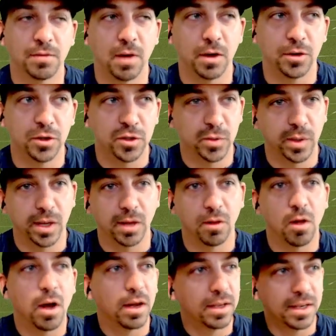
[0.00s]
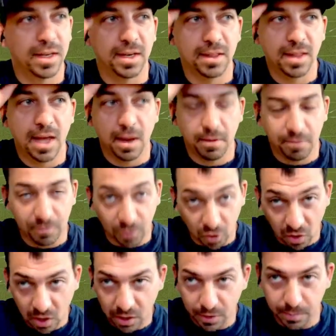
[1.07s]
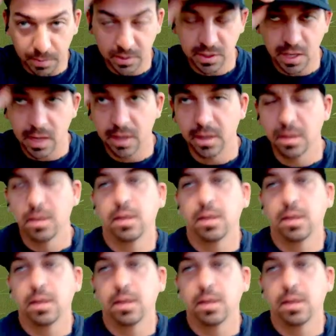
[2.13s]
underswinging a lot and getting that full 100%.